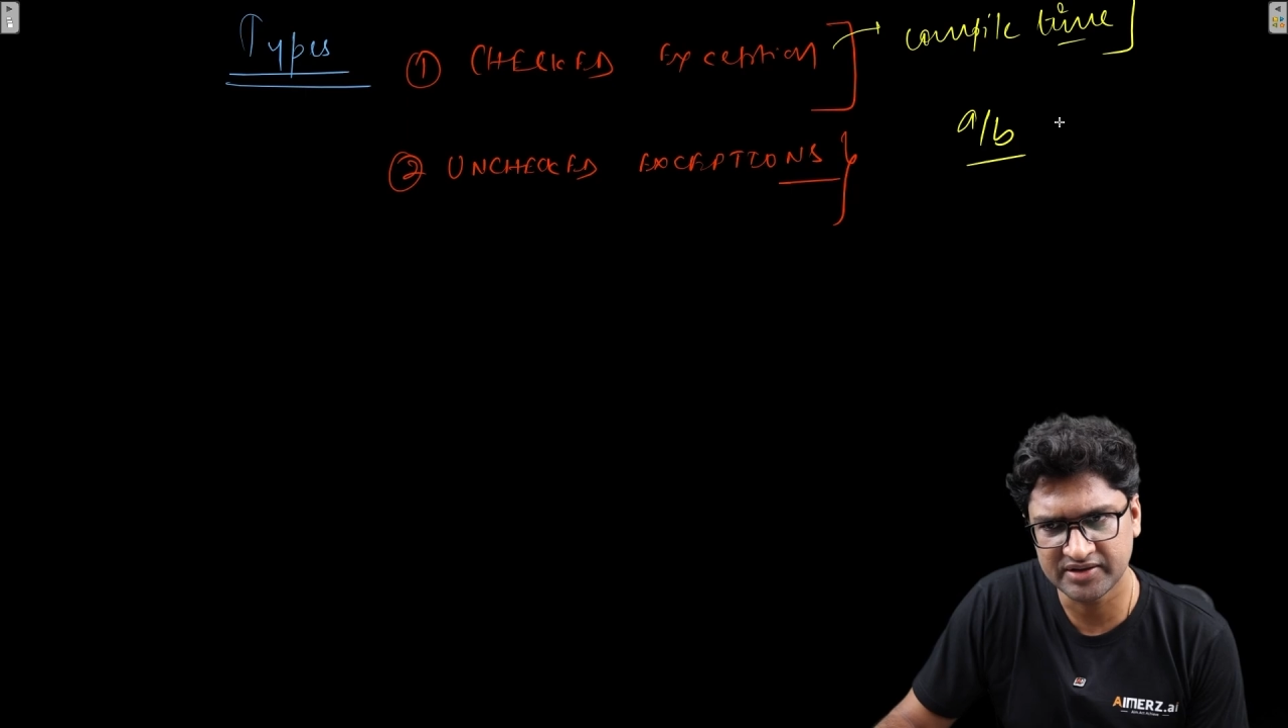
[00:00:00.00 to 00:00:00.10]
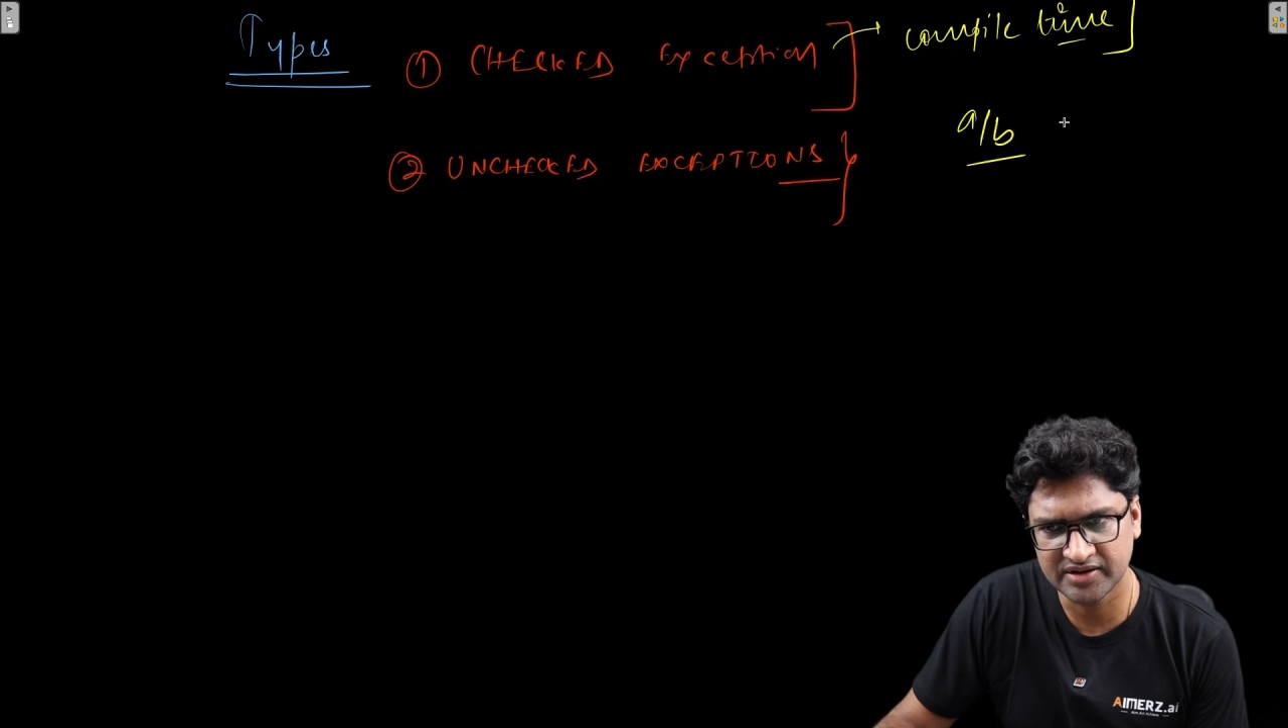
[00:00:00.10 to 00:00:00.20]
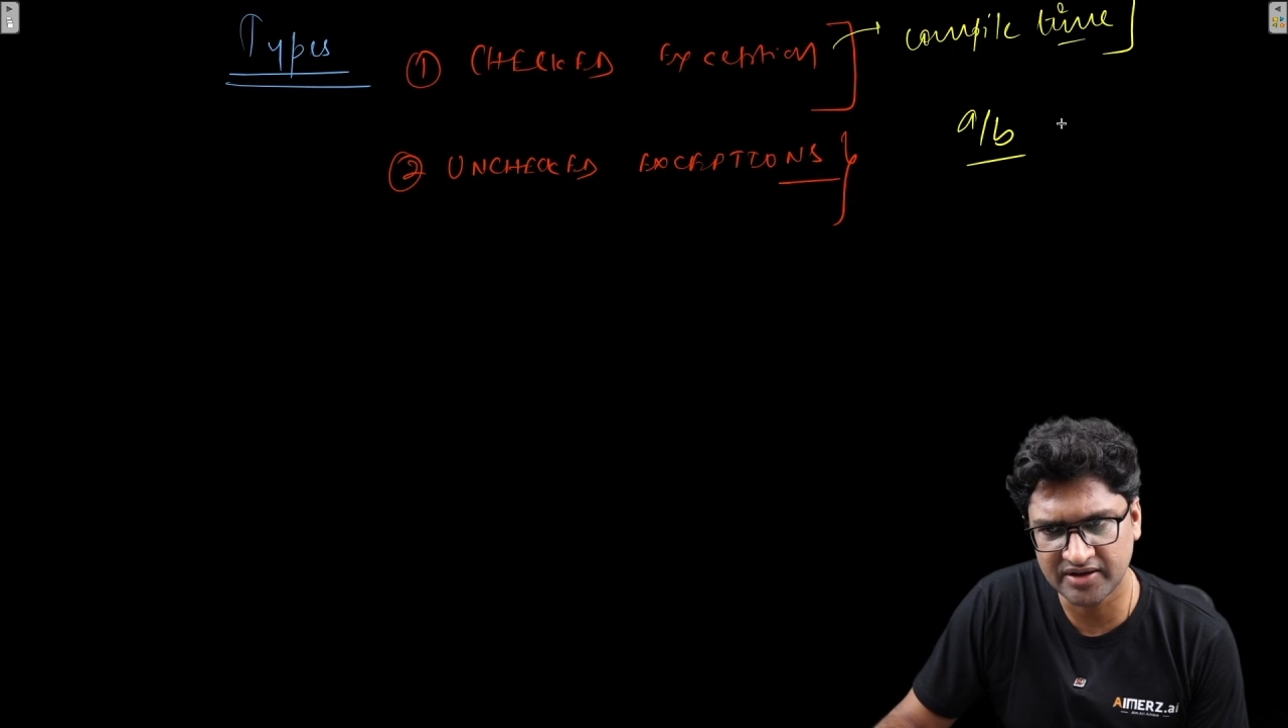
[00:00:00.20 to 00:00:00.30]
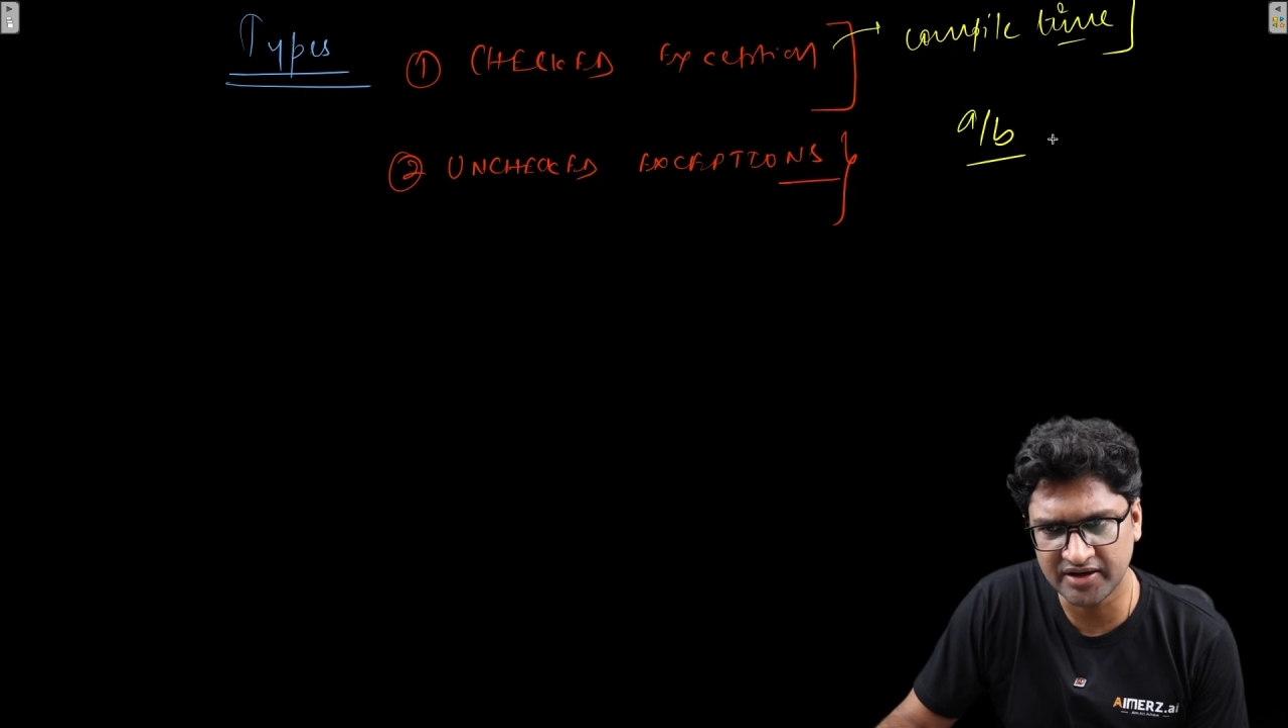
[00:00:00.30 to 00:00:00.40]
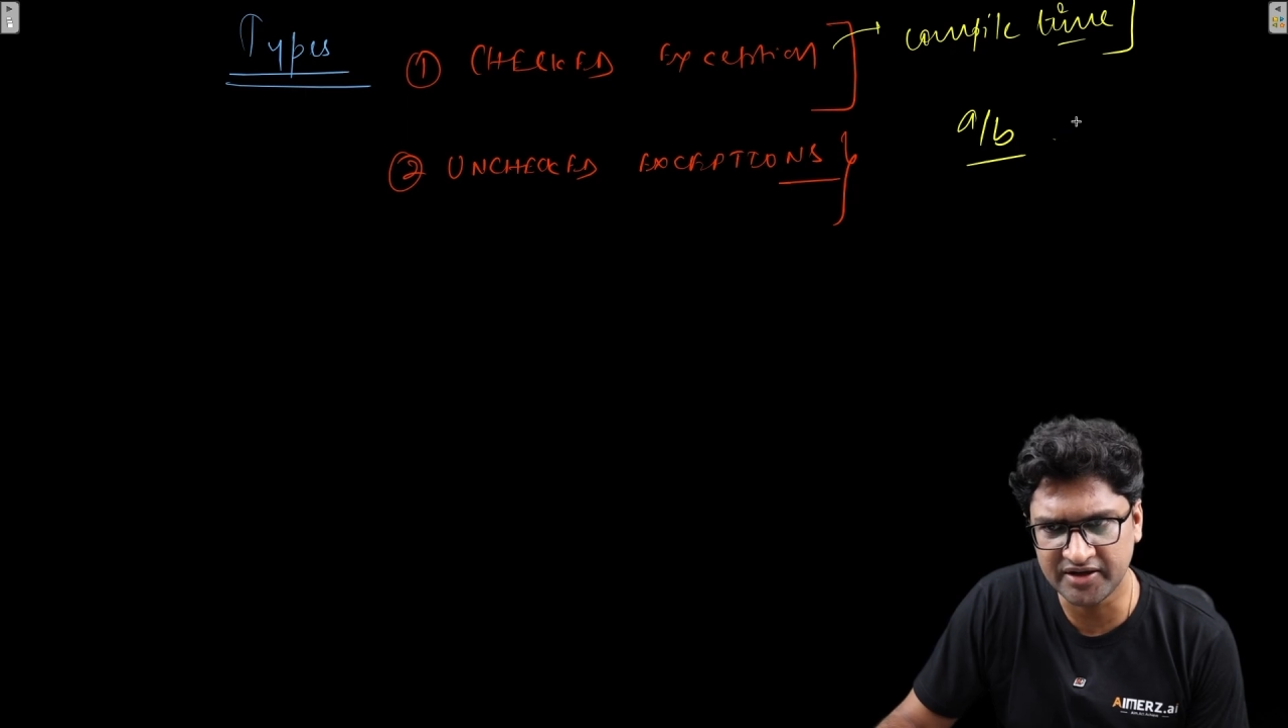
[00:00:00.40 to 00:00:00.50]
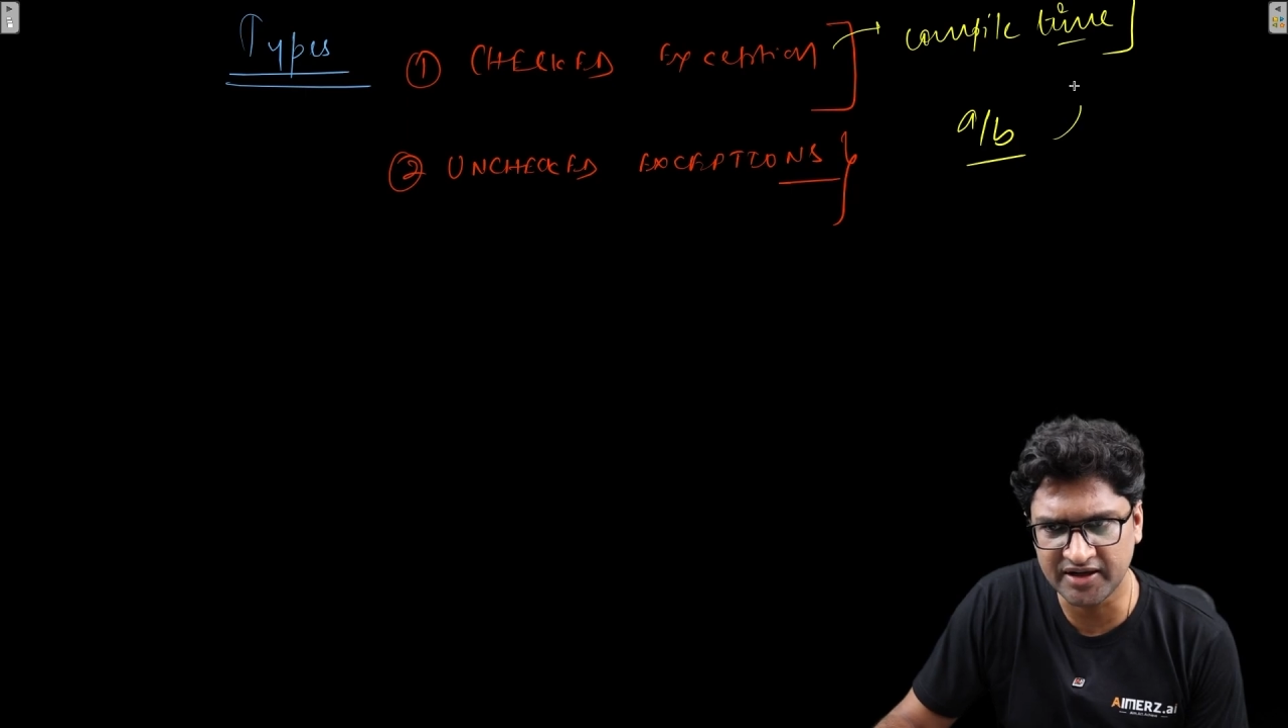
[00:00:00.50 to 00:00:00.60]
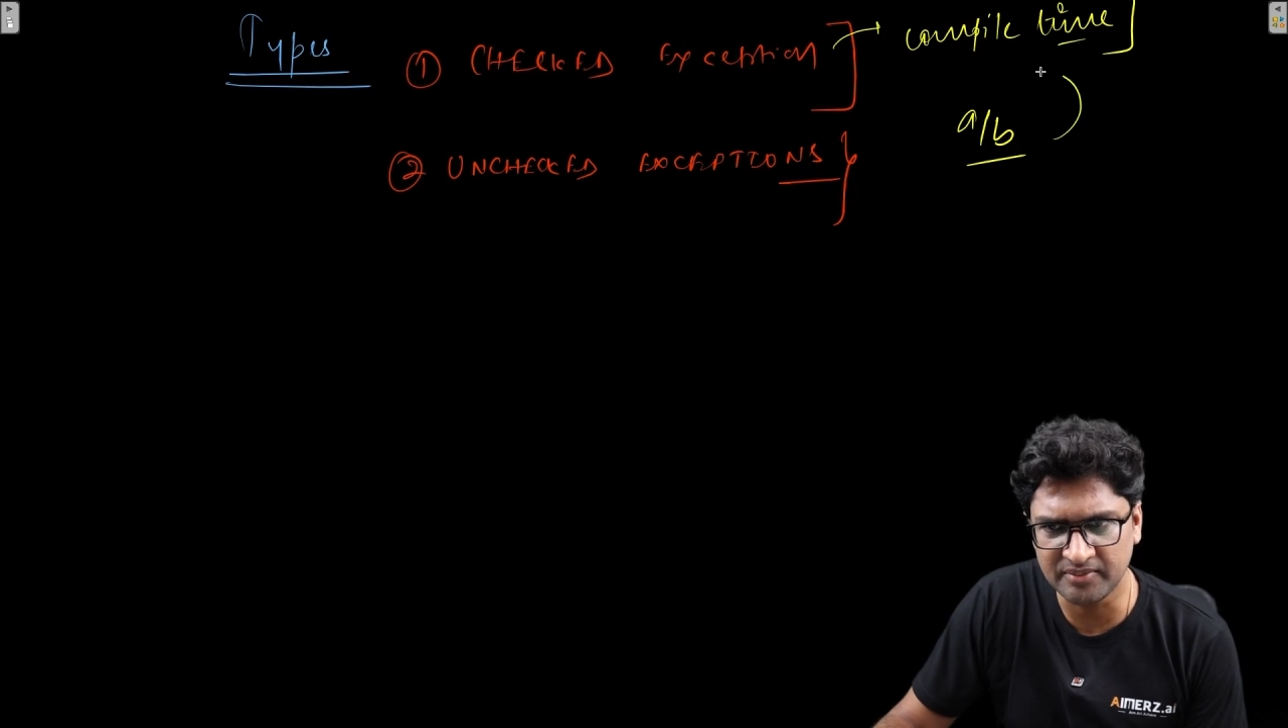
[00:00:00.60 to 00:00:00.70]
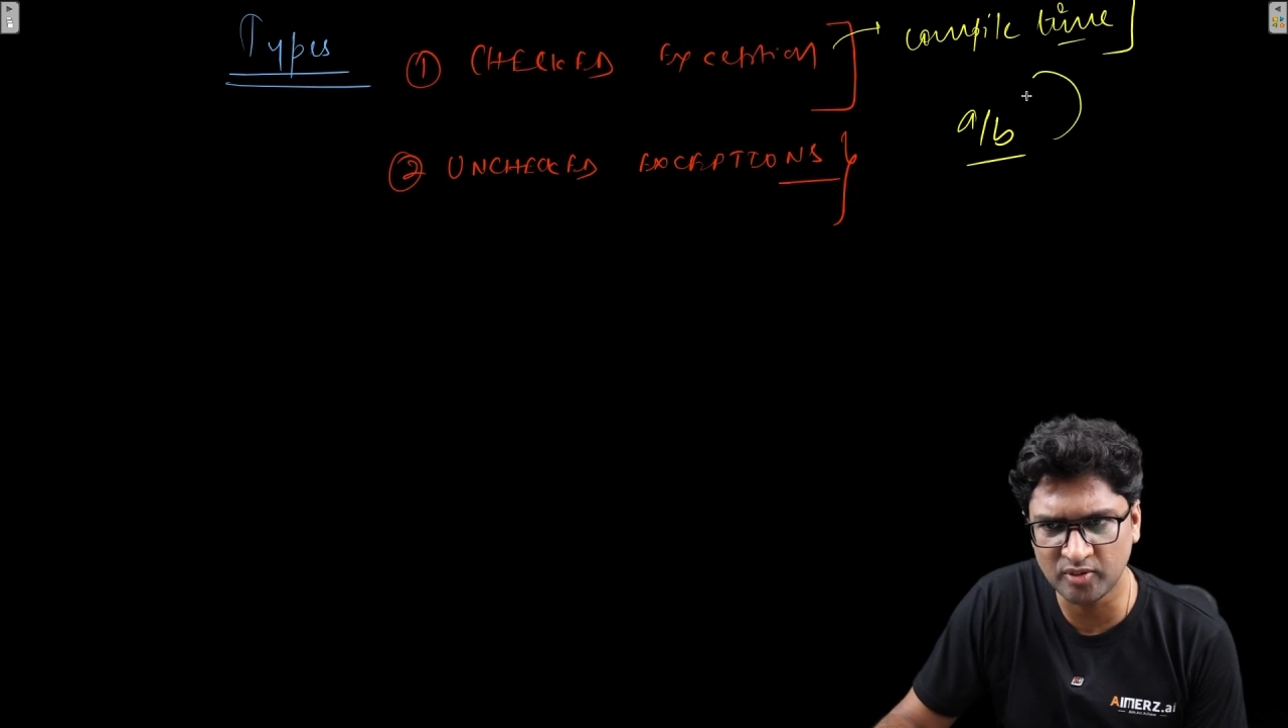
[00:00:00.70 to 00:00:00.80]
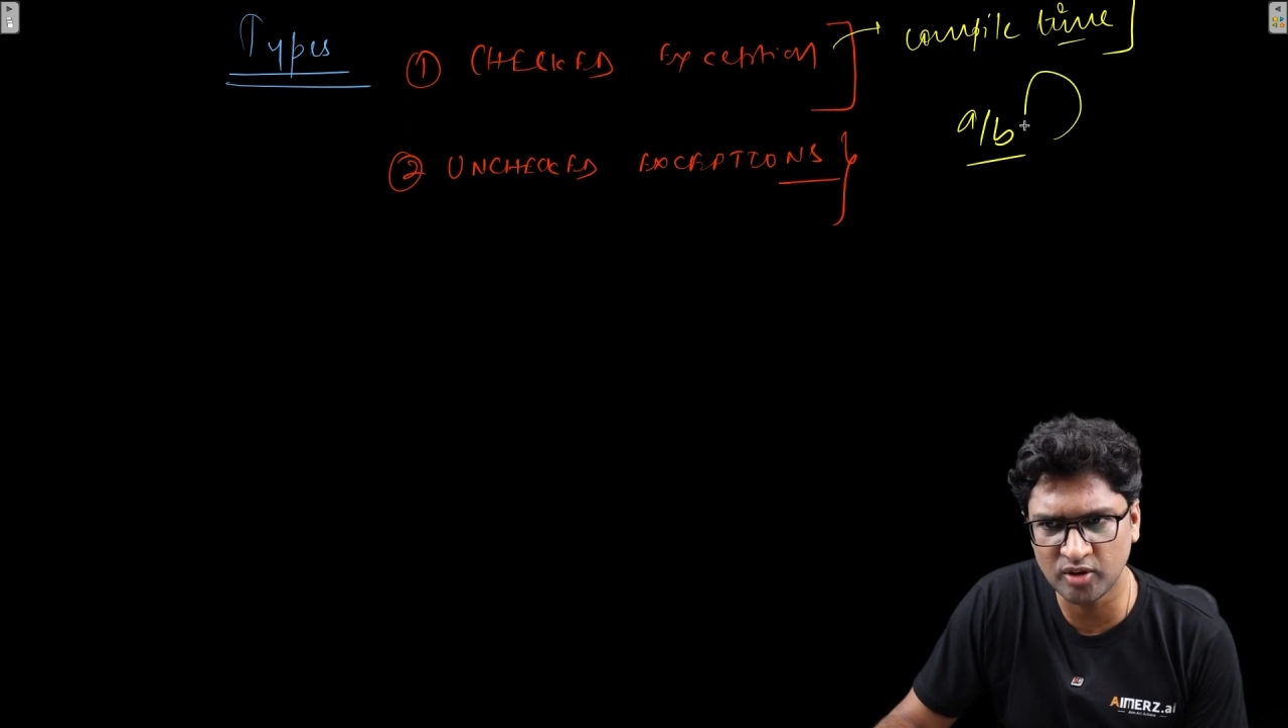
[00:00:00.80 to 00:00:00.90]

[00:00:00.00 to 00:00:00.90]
at the runtime